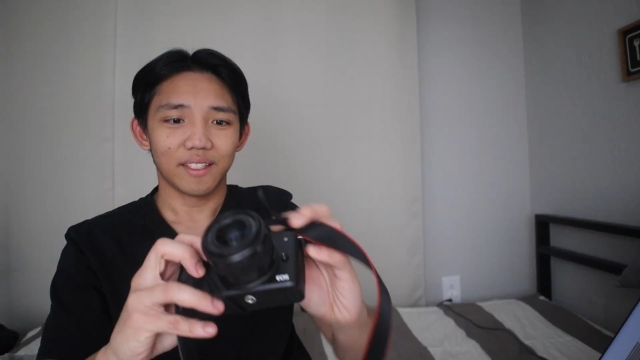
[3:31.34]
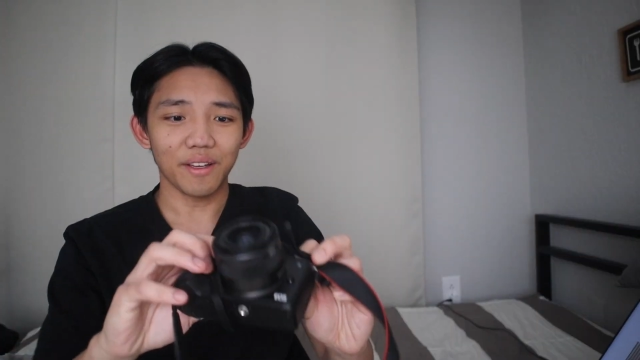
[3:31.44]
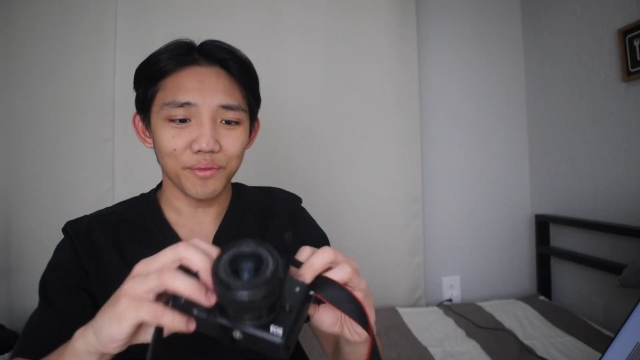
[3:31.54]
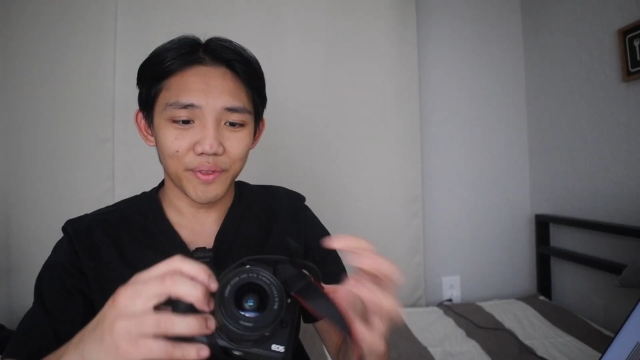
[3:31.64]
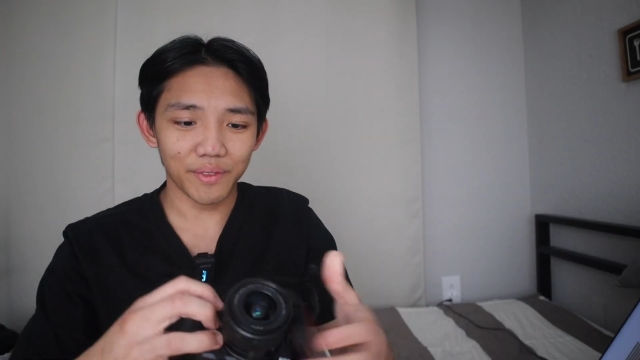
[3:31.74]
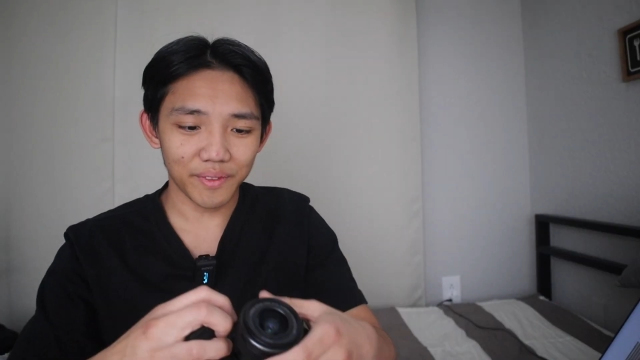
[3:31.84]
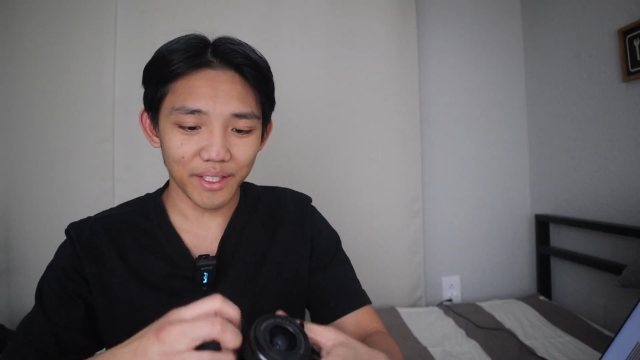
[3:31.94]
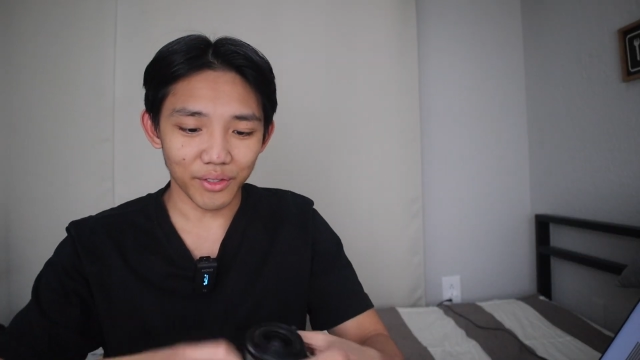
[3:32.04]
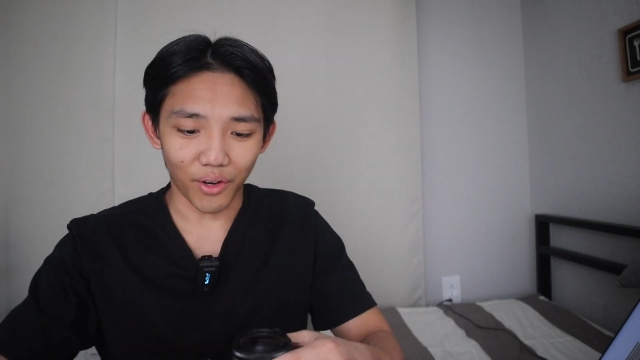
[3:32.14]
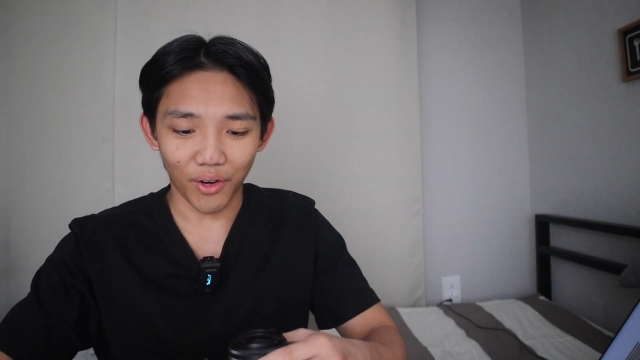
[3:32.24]
The
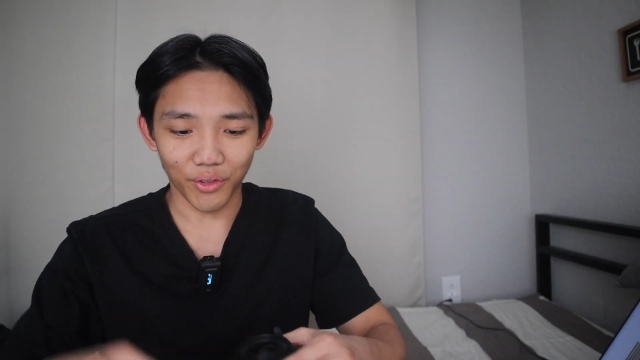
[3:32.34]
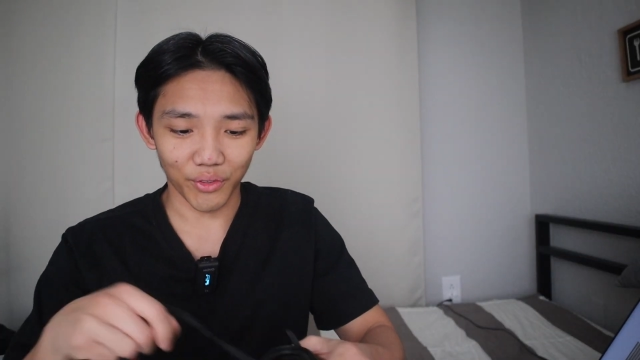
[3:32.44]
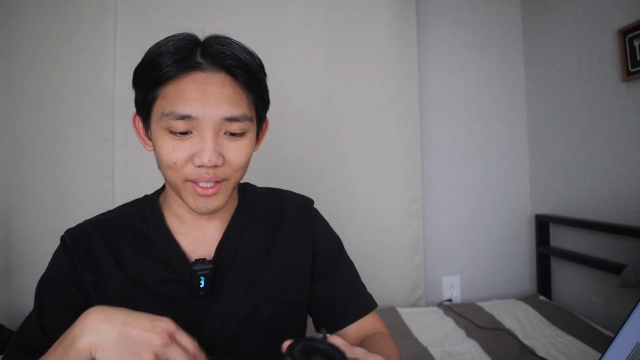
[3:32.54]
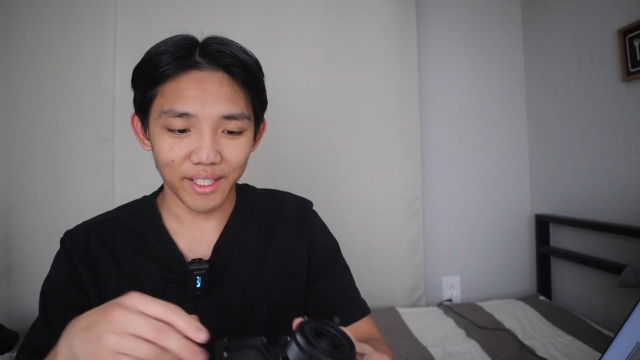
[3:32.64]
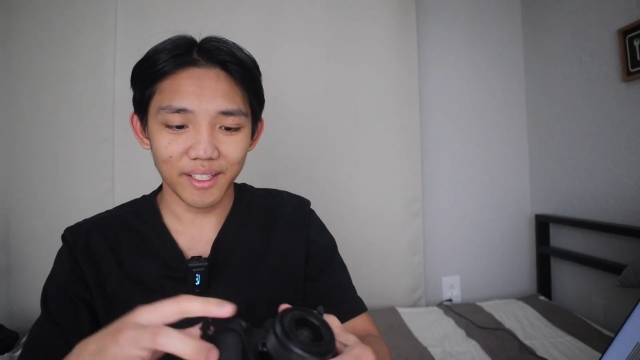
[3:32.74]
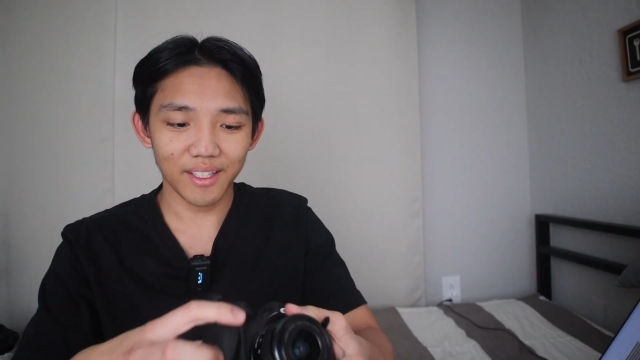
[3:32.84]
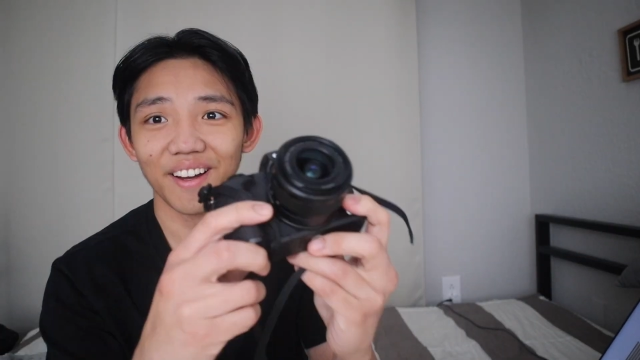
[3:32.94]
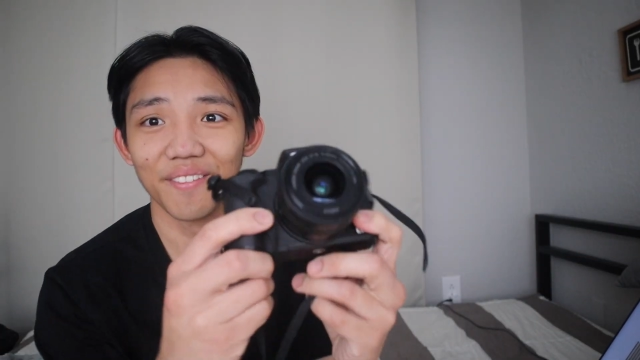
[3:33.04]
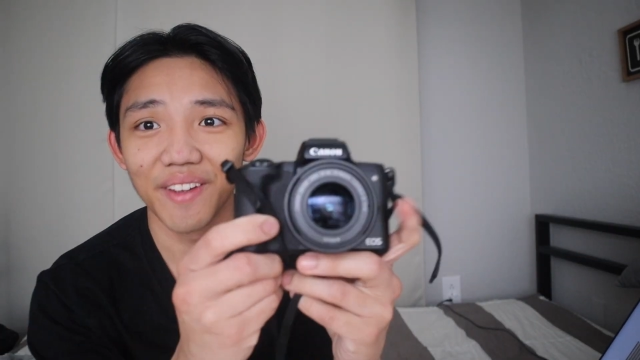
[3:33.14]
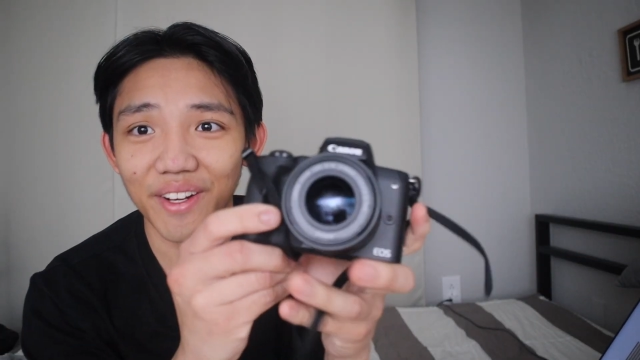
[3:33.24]
M50 is already
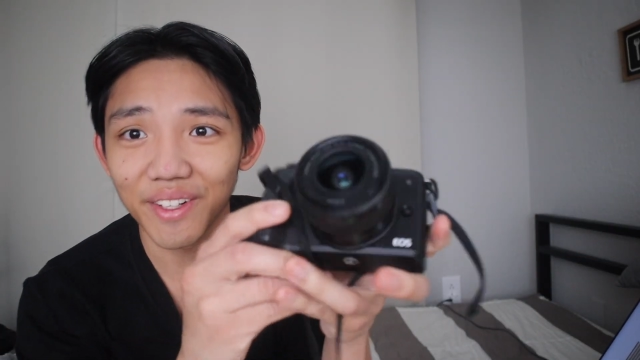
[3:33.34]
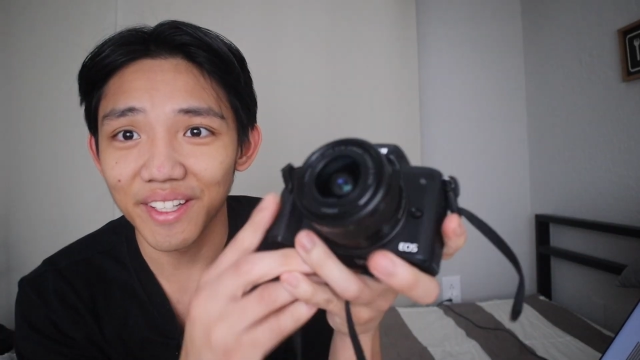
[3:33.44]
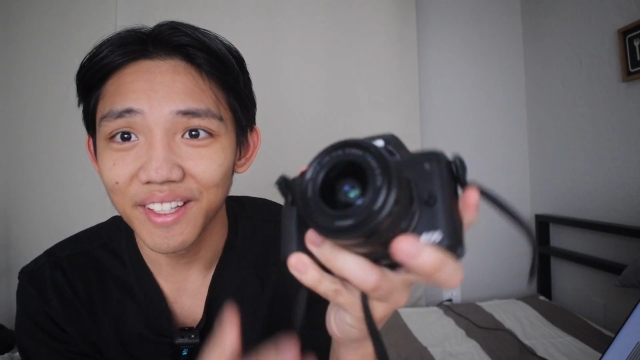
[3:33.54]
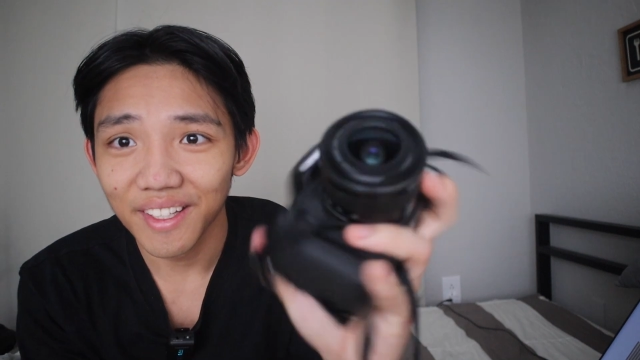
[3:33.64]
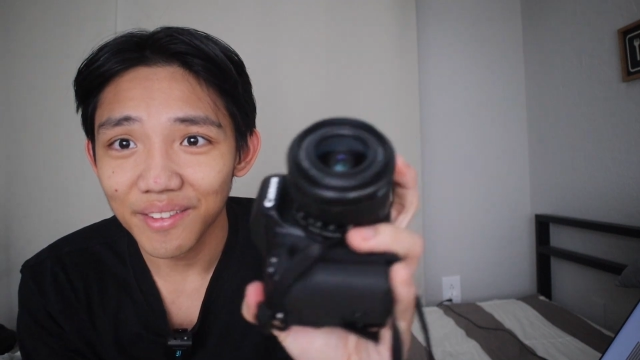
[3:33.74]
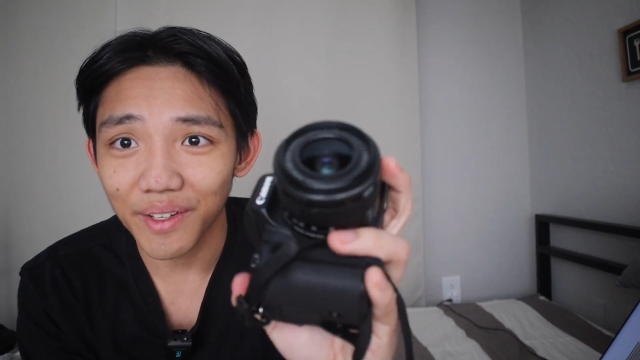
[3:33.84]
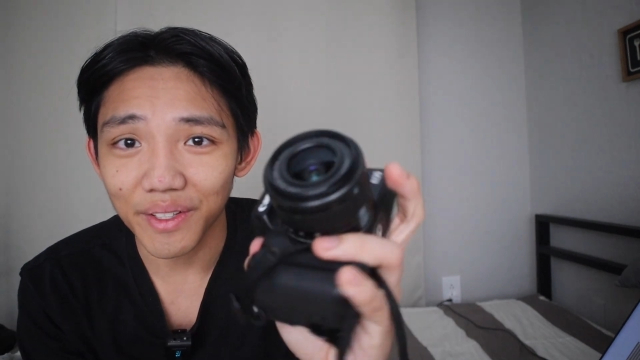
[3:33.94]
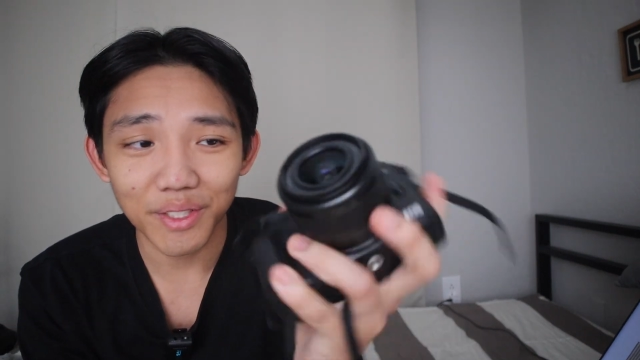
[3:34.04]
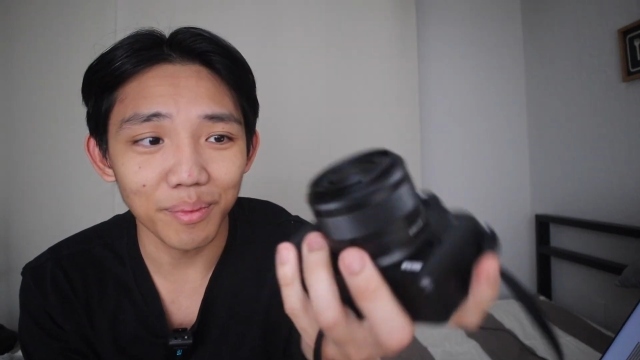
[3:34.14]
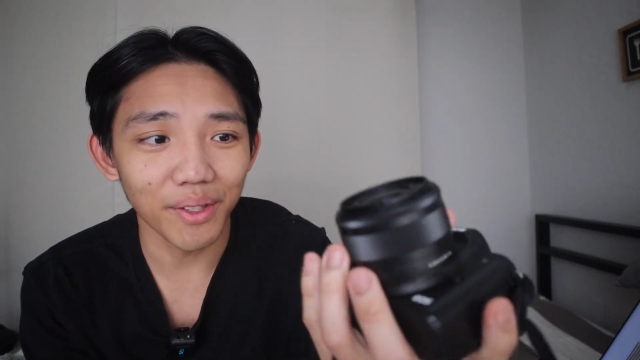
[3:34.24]
a very
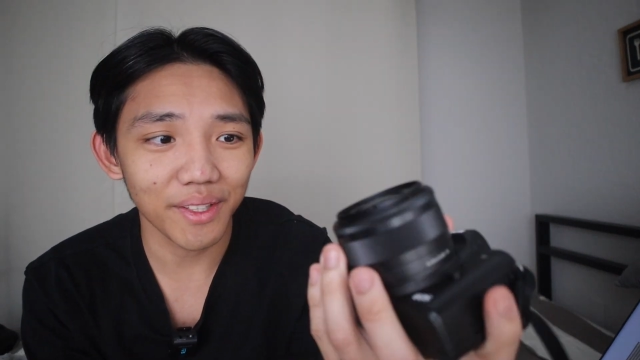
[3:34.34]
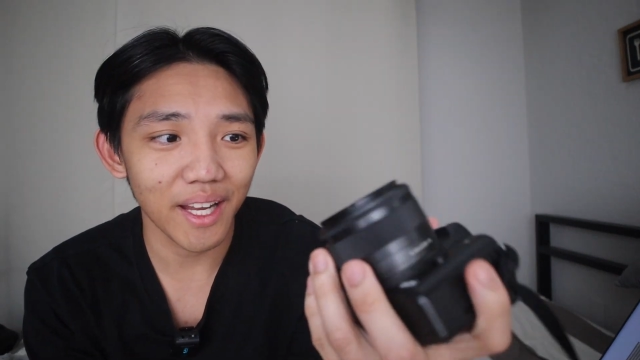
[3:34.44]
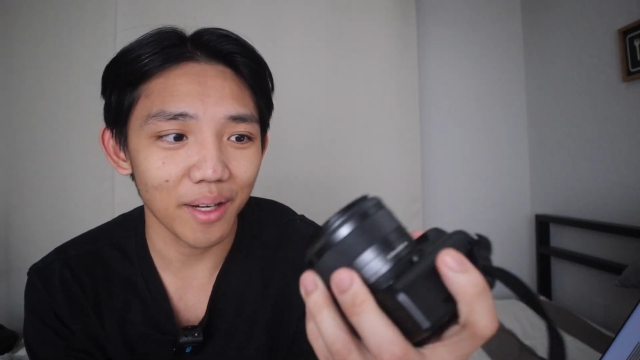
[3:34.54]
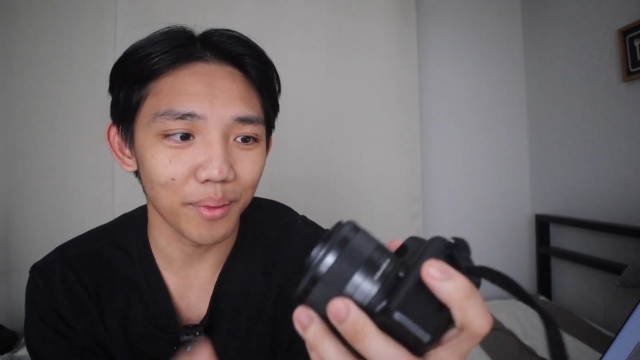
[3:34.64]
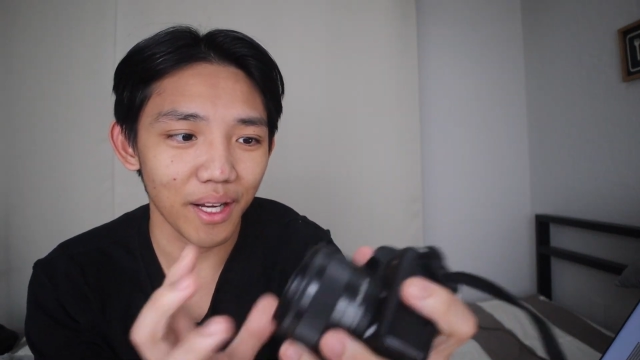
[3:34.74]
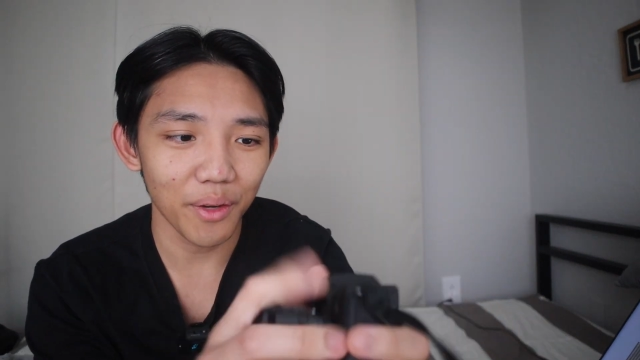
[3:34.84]
small camera.